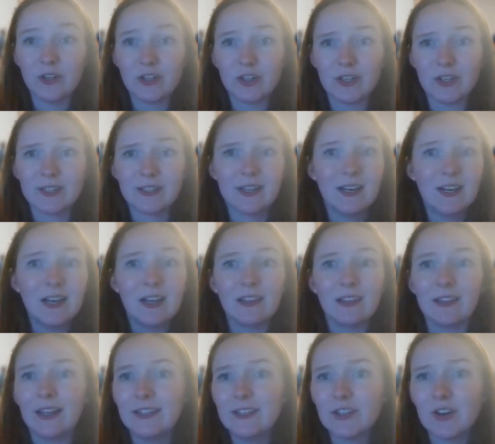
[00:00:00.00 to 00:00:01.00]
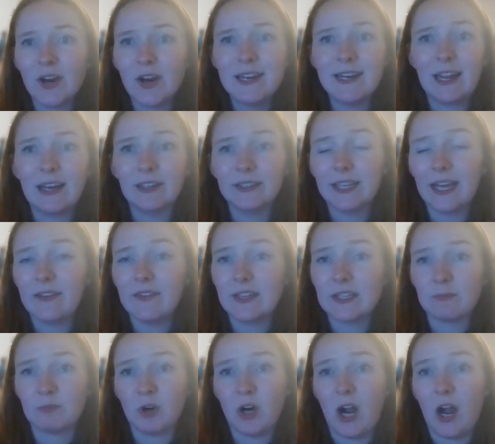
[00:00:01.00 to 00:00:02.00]
It's just let's try and nail down
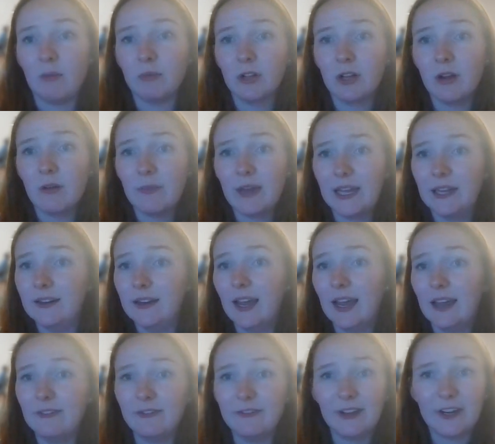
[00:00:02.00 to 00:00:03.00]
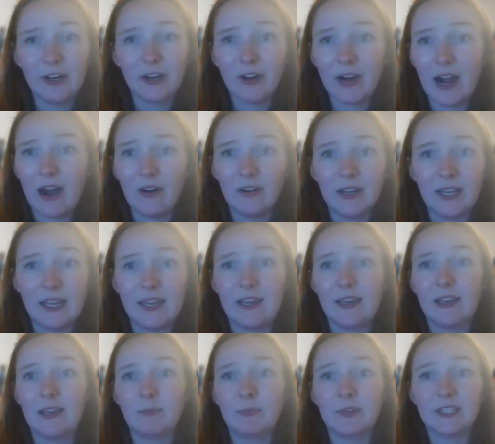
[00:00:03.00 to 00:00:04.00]
this problem and figure out
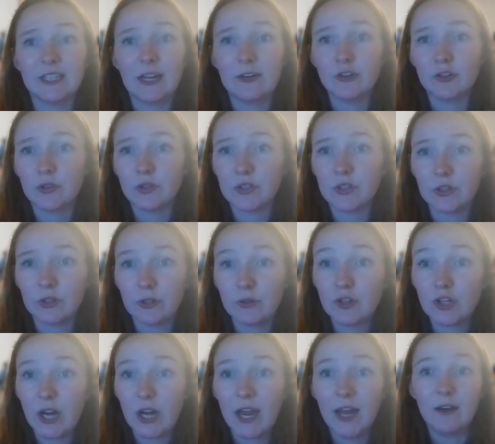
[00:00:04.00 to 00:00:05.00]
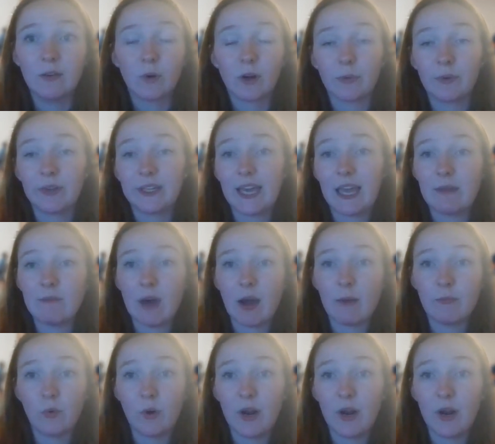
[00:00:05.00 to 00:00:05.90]
a potential solution where we came up